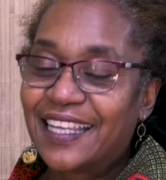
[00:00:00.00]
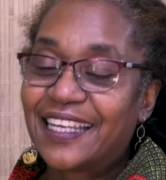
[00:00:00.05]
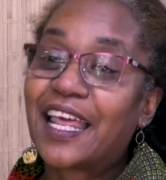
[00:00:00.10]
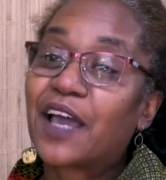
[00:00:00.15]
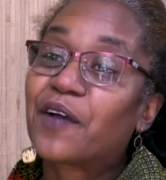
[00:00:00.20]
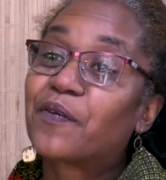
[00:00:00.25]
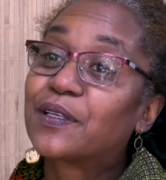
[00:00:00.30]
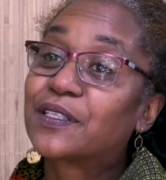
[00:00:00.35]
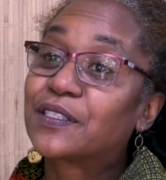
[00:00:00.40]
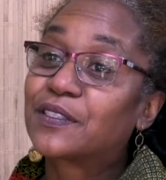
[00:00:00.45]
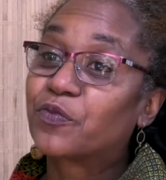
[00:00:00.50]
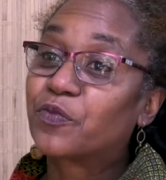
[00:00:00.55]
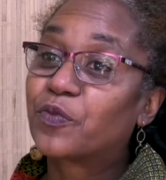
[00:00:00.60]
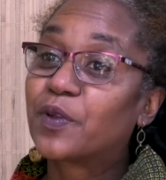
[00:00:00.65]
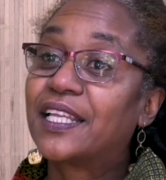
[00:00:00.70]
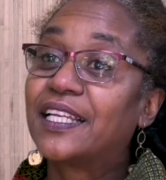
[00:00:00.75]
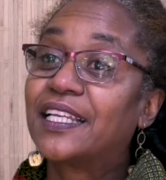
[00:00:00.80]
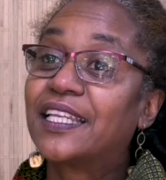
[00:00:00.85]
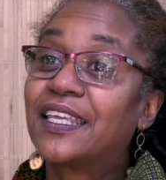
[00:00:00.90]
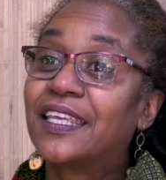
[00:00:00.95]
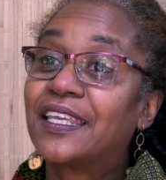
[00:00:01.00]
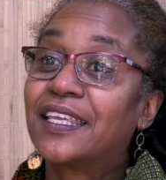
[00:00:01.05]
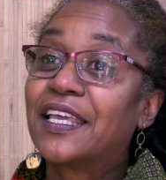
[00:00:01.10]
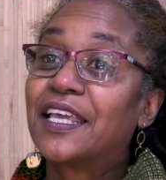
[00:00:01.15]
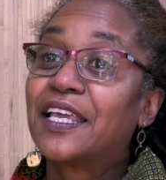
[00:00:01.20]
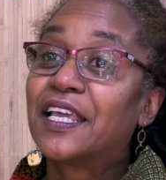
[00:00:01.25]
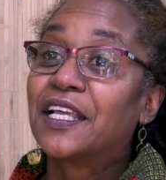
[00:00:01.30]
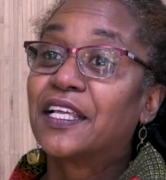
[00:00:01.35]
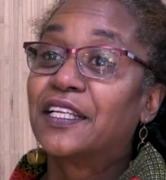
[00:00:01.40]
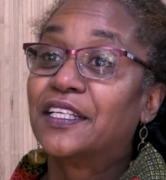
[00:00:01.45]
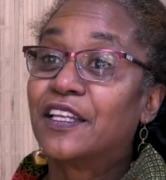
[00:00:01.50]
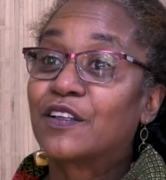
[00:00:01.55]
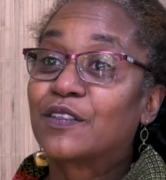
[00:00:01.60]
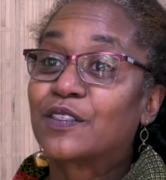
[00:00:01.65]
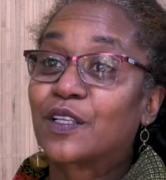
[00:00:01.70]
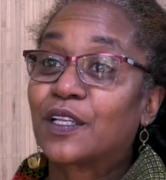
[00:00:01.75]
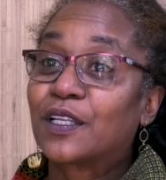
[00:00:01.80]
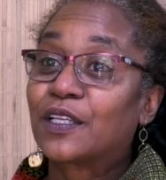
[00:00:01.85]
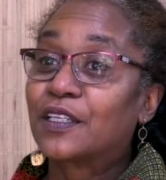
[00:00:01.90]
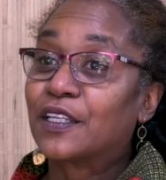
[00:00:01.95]
That was really,
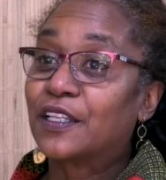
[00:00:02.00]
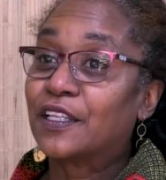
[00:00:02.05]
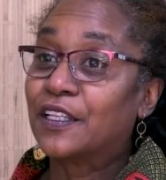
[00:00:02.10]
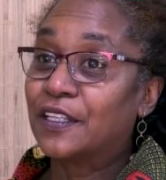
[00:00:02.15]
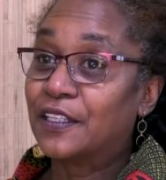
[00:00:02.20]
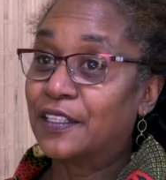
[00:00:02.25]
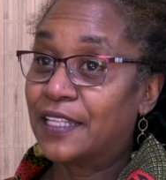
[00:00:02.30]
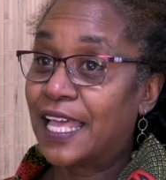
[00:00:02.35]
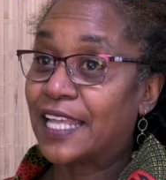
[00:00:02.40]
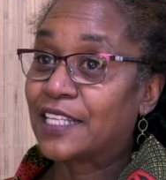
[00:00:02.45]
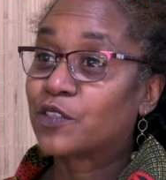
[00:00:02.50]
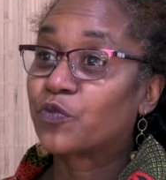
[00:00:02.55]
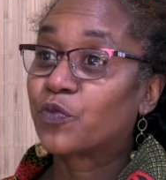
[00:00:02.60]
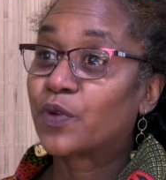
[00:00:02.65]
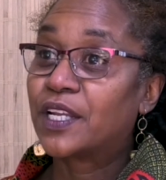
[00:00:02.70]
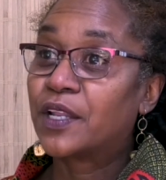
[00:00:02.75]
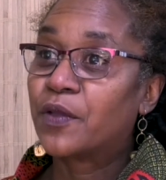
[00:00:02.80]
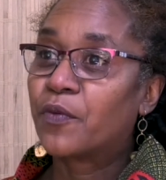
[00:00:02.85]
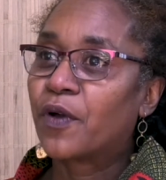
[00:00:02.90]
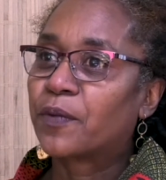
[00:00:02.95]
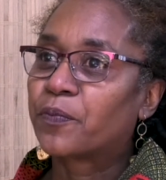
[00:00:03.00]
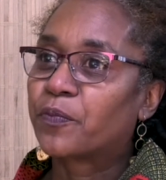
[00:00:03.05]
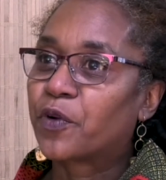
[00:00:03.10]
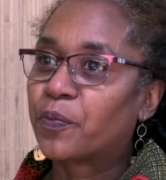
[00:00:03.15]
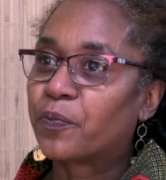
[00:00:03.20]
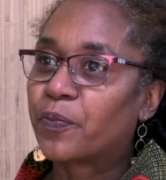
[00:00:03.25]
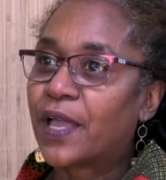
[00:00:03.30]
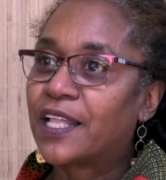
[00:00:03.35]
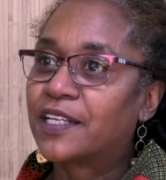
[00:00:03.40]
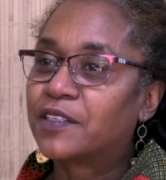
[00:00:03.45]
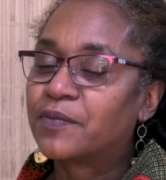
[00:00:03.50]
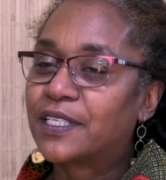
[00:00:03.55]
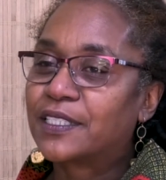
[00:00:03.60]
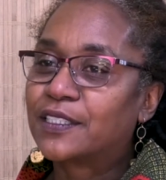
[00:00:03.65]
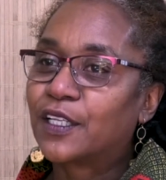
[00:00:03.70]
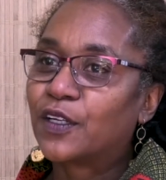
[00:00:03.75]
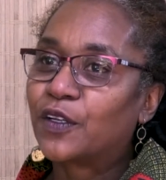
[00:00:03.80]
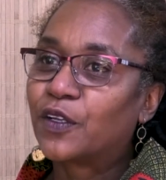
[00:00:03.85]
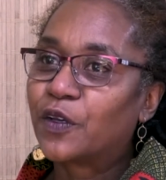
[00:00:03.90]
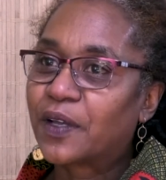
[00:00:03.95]
that's really what propelled me
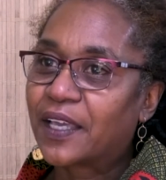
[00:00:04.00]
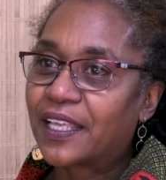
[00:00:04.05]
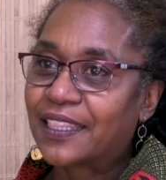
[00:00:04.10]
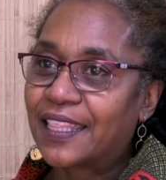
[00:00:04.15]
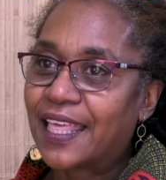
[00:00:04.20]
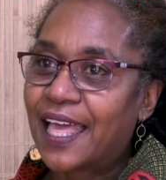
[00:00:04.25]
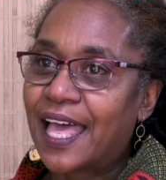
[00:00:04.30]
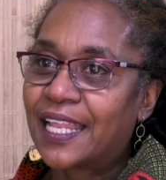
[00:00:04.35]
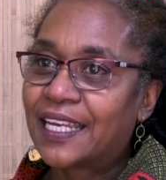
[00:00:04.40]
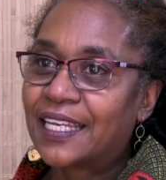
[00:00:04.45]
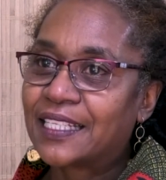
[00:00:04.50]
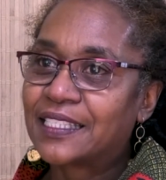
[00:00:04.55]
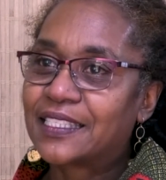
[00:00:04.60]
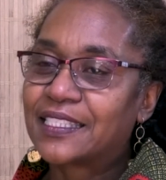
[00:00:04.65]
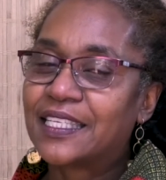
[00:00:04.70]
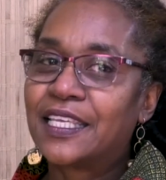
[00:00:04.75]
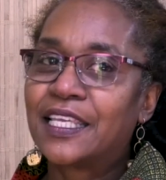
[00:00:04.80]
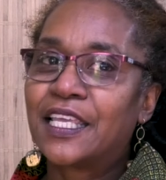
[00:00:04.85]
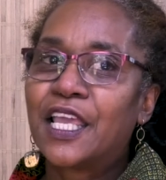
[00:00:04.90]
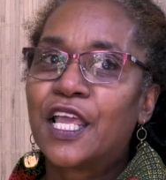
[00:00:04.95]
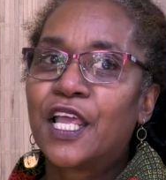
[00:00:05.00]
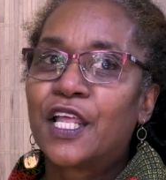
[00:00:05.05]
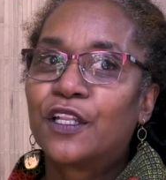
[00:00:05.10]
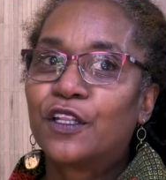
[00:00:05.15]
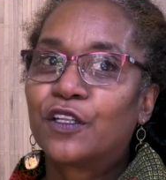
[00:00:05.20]
to look at that and see